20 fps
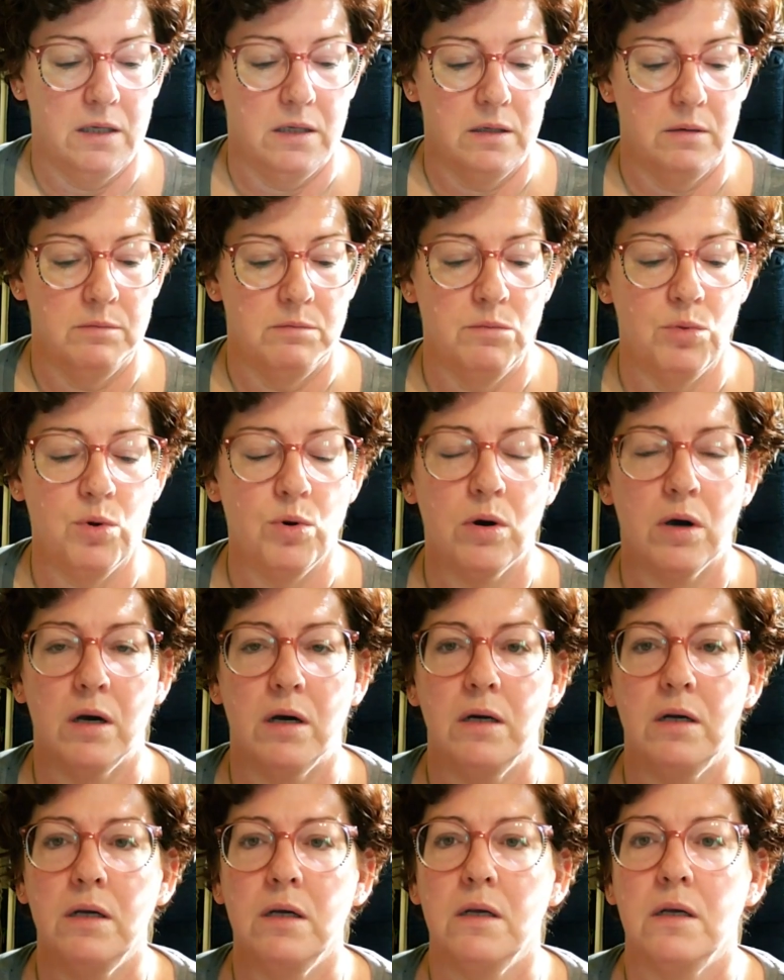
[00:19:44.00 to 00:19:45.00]

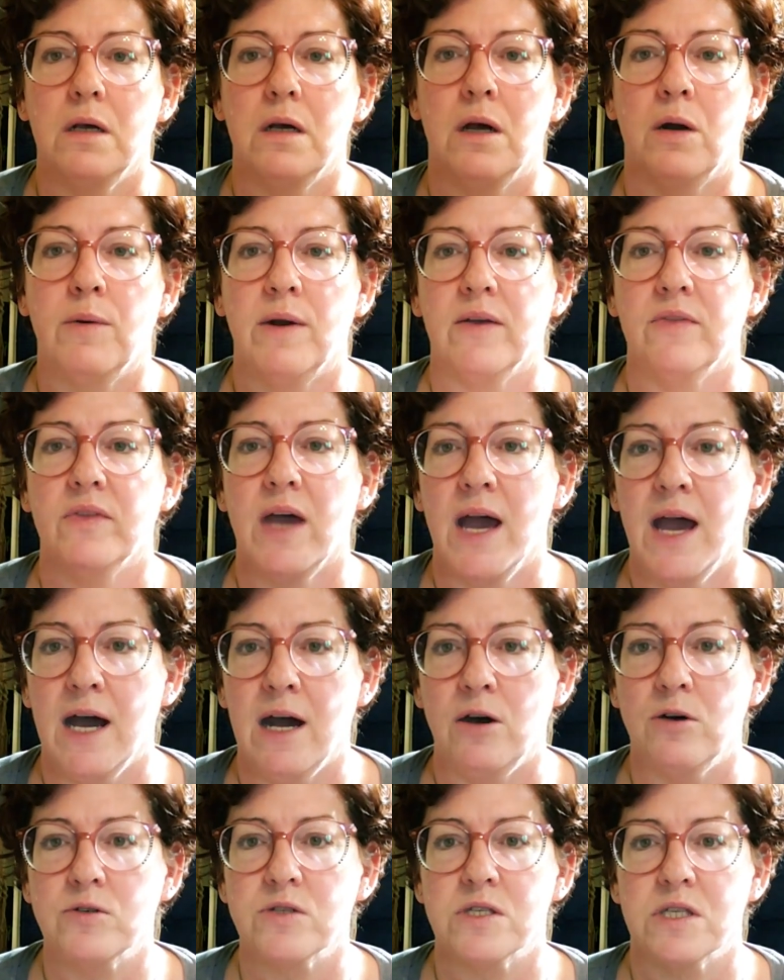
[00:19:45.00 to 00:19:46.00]
more around the
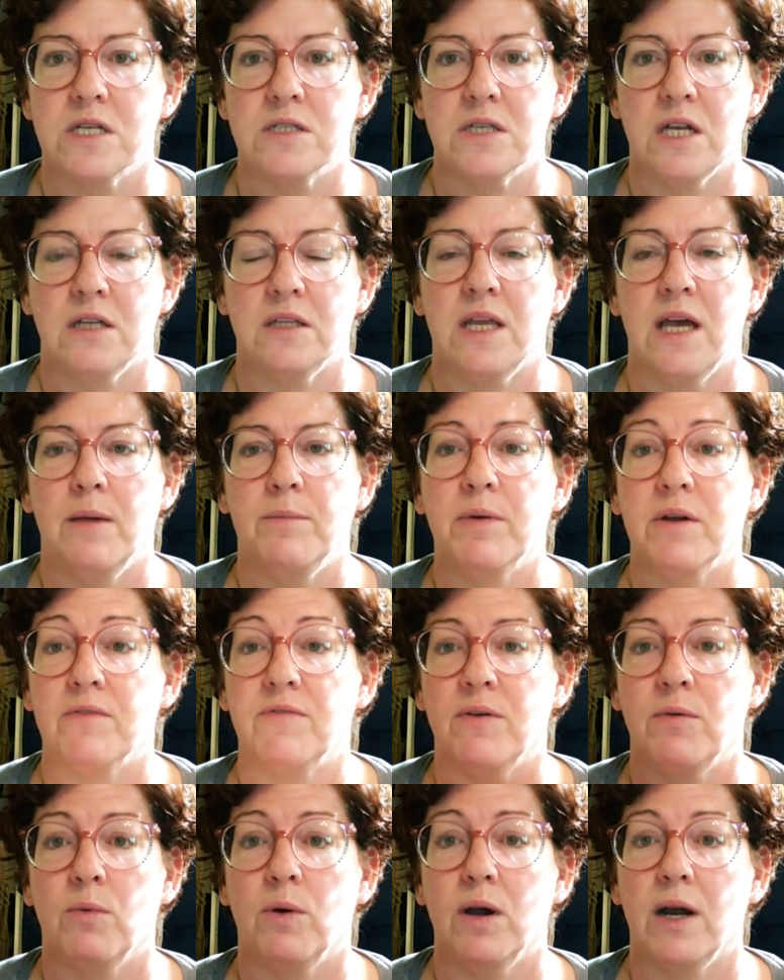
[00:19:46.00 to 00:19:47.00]
house, things like that. But if I
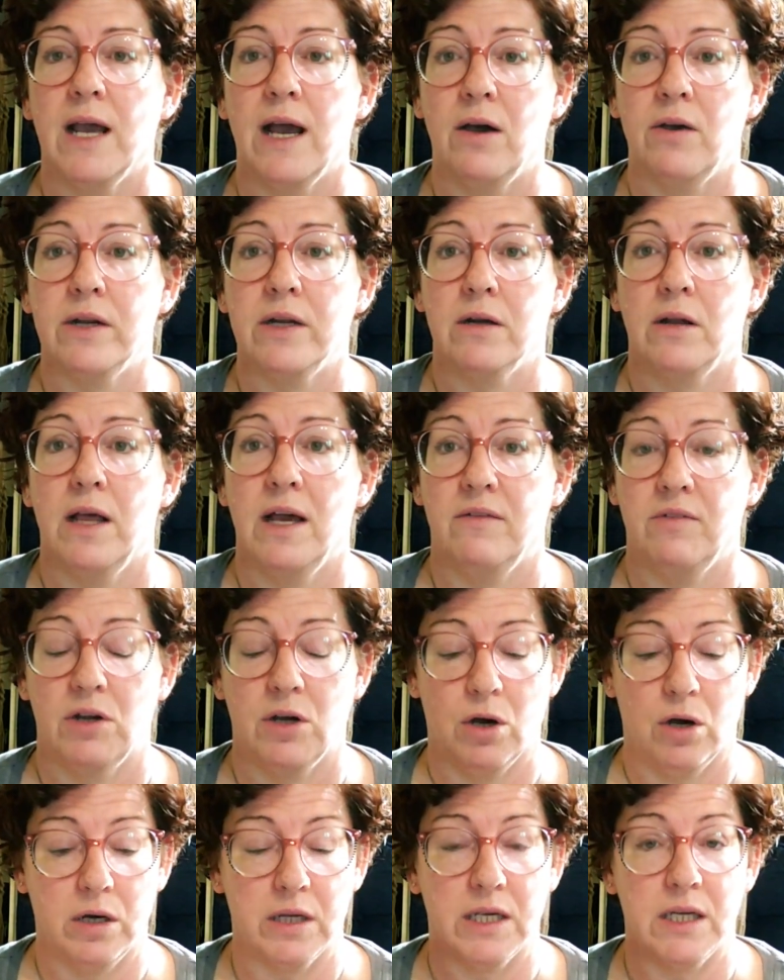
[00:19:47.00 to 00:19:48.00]
wear it out, it'll have a
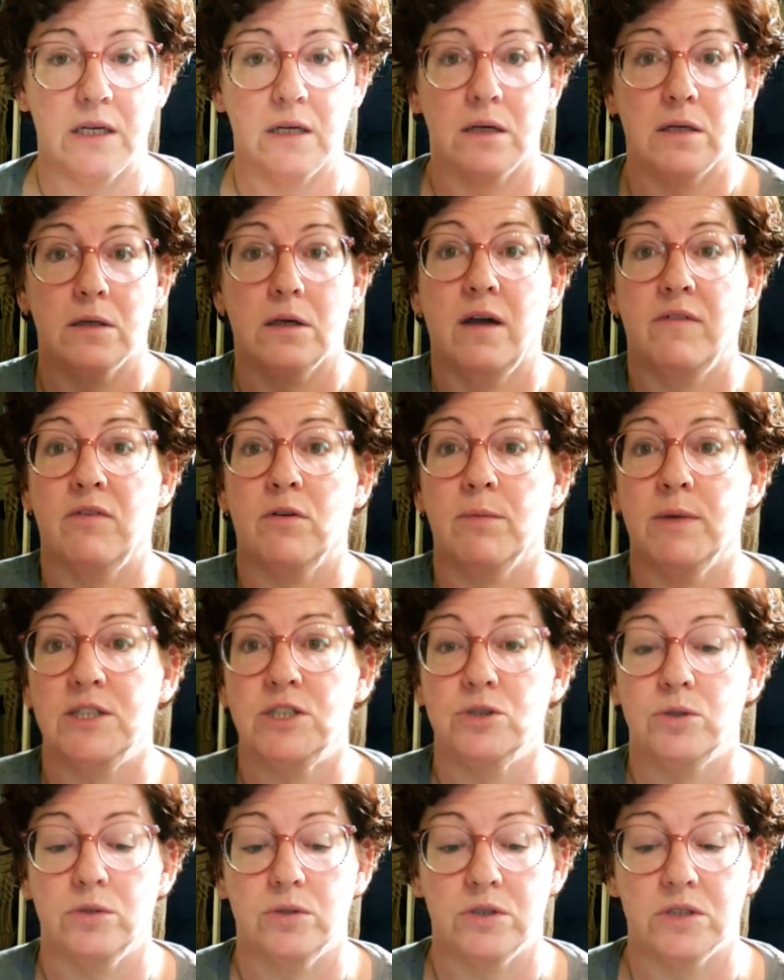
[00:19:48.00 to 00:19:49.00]
cardigan and it'll cover my
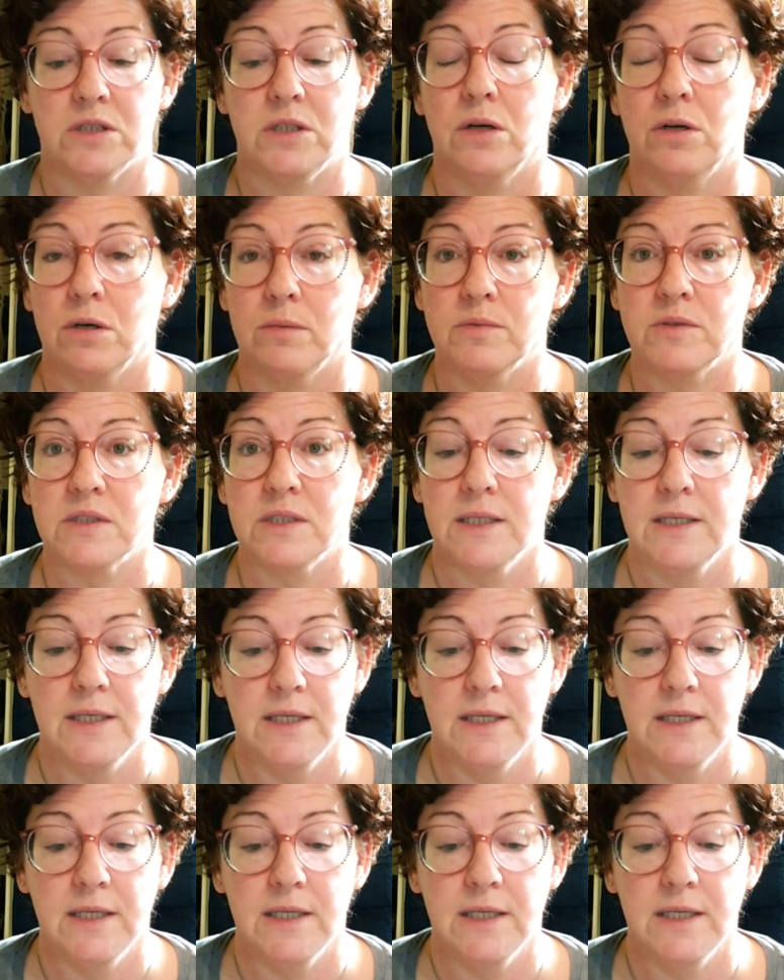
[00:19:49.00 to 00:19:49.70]
shoulders and arms.